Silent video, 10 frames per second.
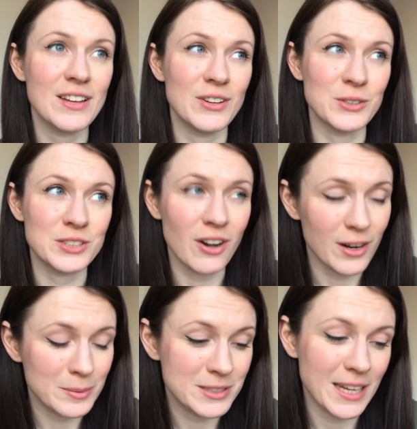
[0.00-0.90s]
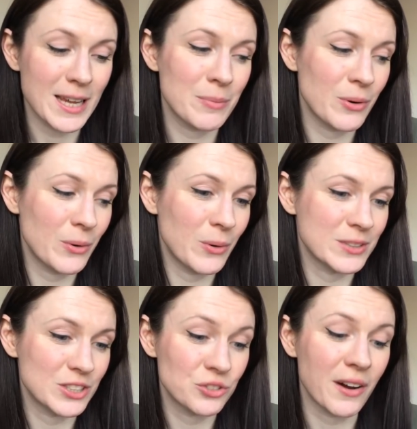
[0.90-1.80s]
your timetable
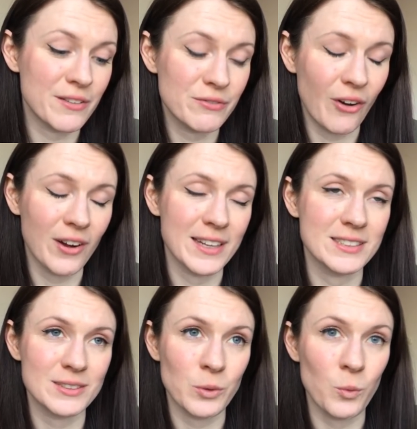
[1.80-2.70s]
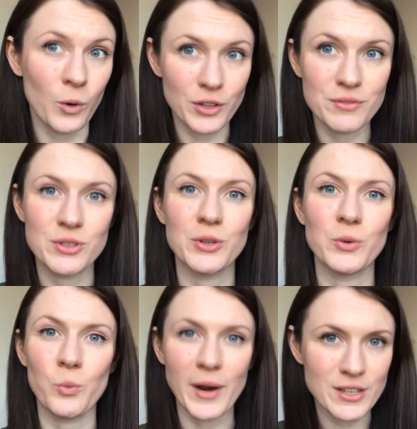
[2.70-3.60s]
to try and find what you've
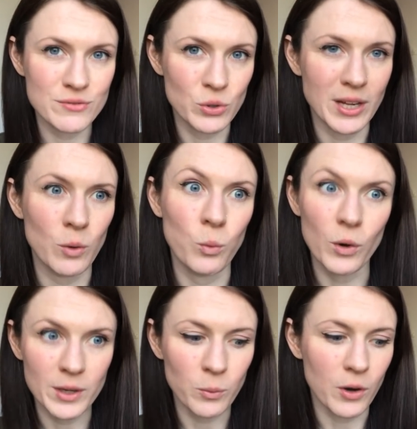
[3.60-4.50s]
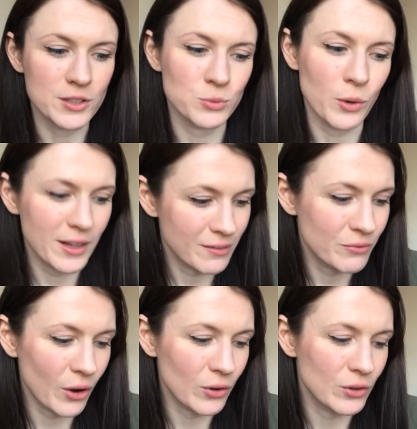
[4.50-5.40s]
done, when you've done it, what it was, what it
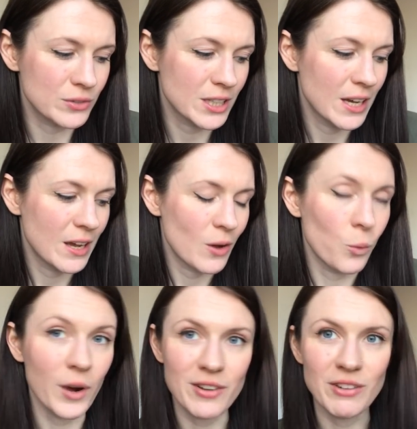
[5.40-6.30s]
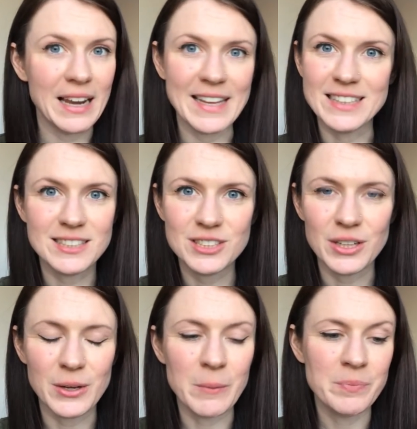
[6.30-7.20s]
involved, what it relates
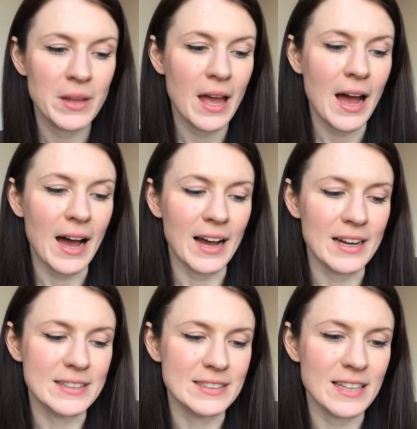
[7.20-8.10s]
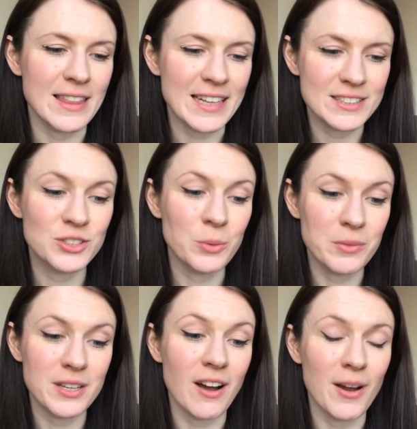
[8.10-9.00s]
to and that is
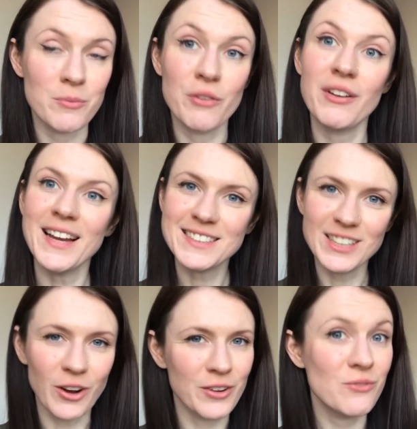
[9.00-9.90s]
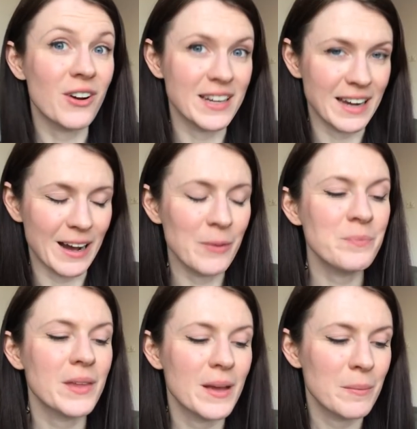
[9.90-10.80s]
something I'm reflecting on right now
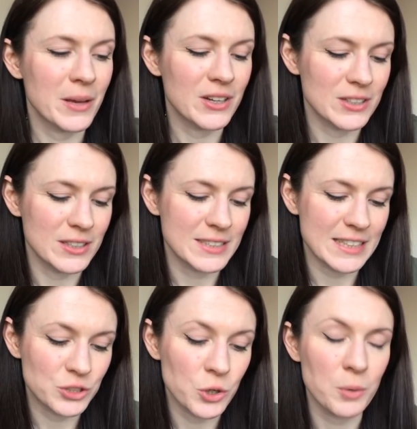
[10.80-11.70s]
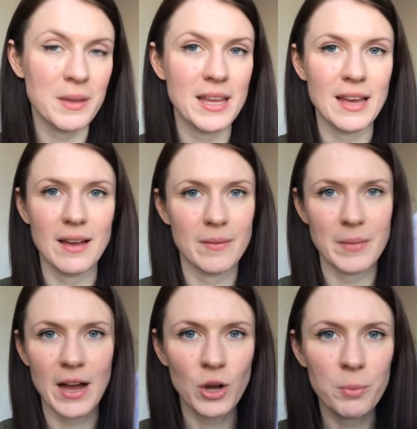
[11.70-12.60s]
because it took me
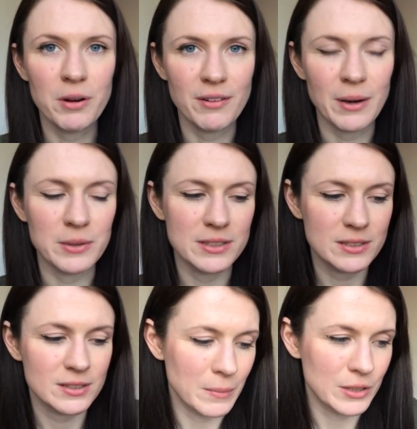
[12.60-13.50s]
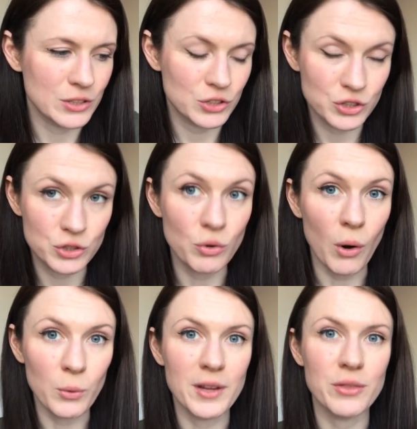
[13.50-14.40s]
a couple of hours
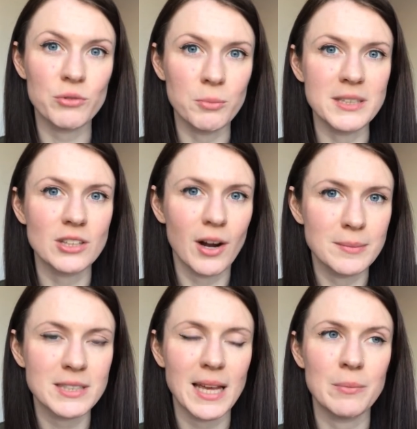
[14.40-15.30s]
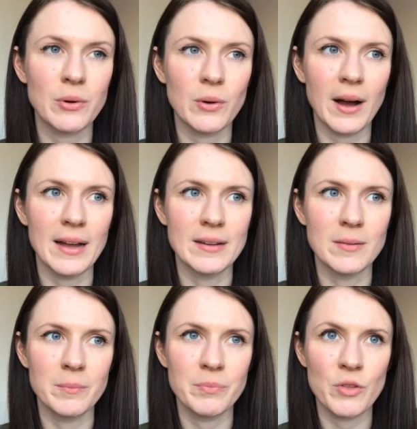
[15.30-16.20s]
scrolling through my timetable
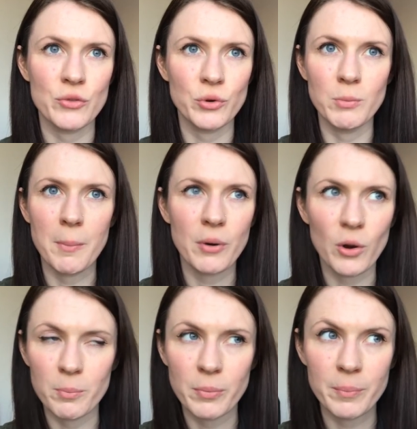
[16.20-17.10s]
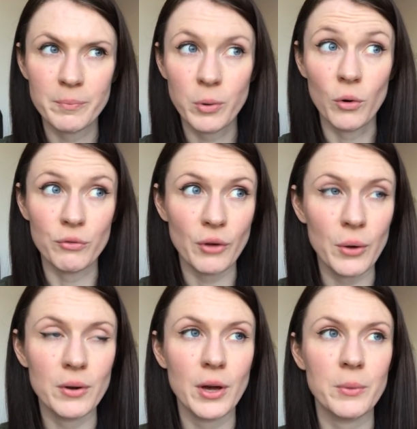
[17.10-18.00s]
and through my
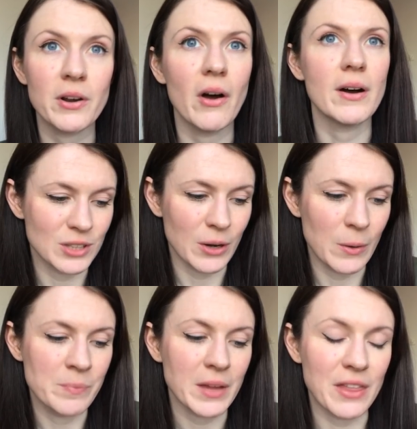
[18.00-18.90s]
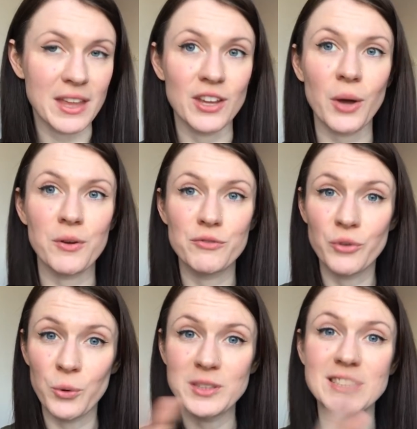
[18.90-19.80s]
portfolio online. So I think going
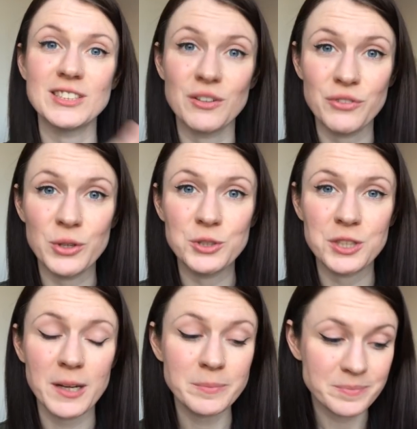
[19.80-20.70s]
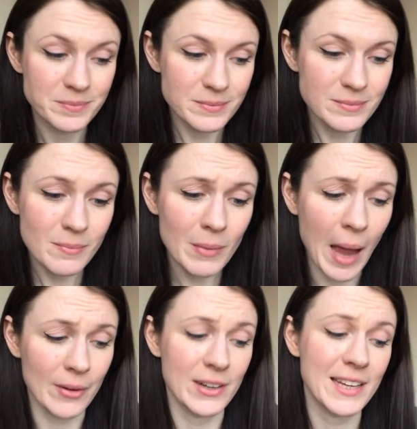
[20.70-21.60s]
forward into the future,
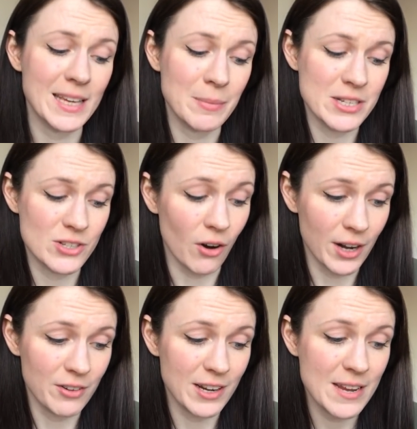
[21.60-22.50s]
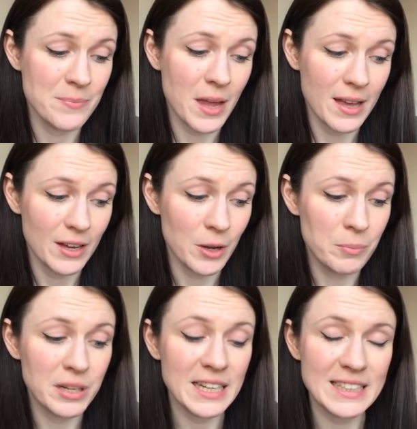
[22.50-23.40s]
I'm going to keep a diary
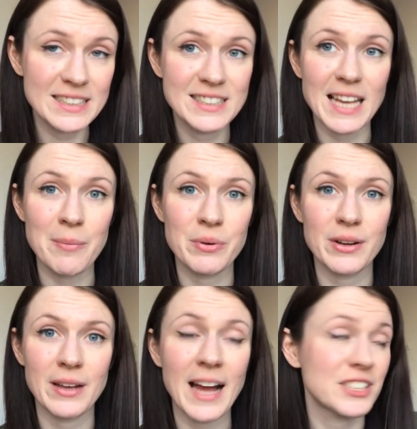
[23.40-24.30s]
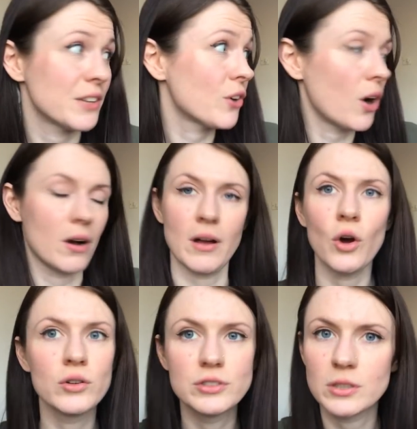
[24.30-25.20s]
completely separate. Actually, I've got
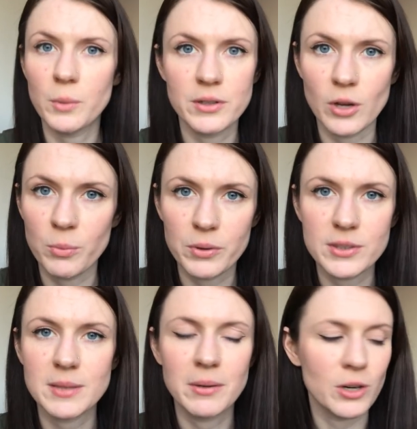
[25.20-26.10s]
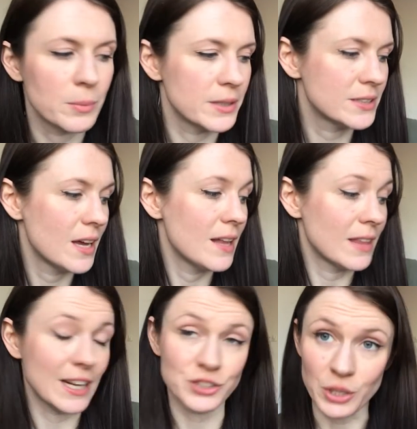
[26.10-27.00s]
101 notebooks in my cupboard that
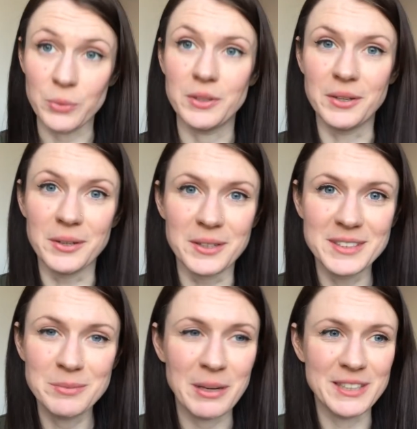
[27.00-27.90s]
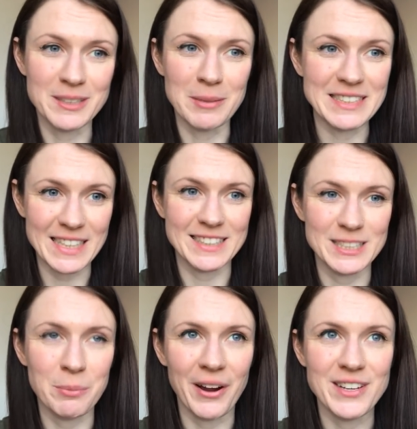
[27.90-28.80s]
I don't use because I'm addicted
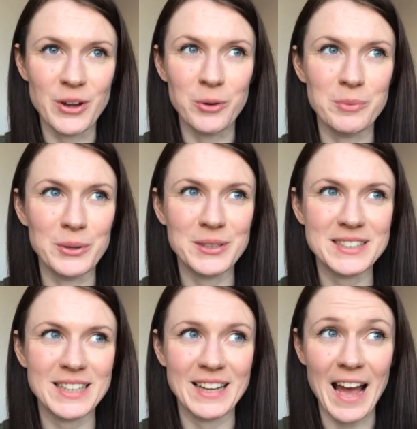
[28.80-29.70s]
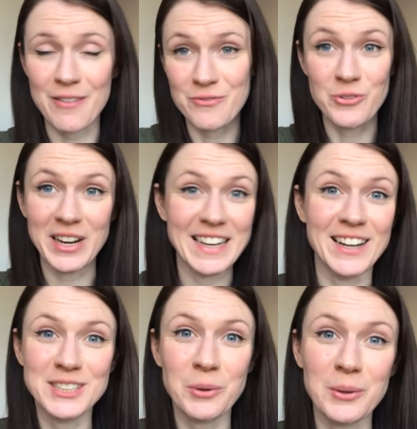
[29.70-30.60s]
to buying notebooks that have really
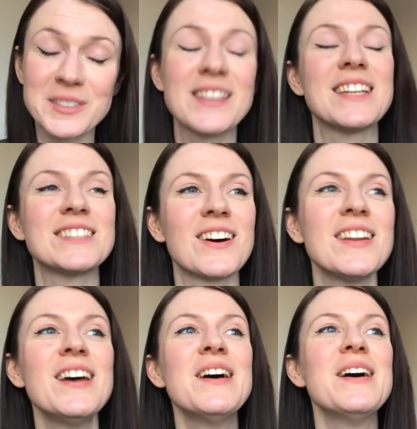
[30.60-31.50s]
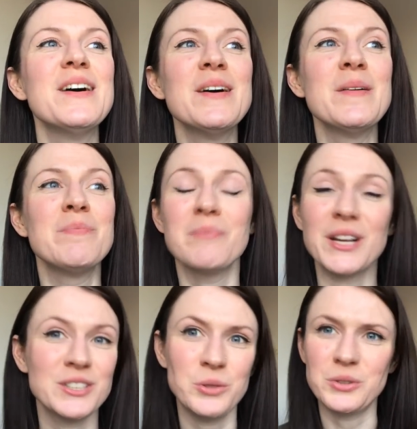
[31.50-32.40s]
nice quotes and things on
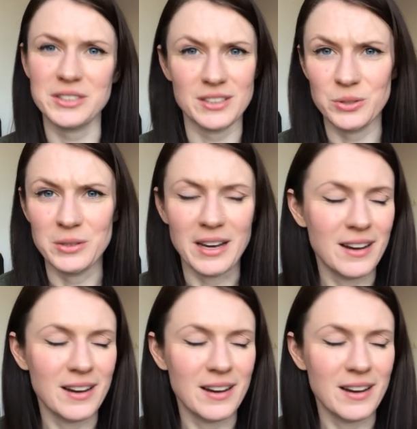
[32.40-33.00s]
because who doesn't do that?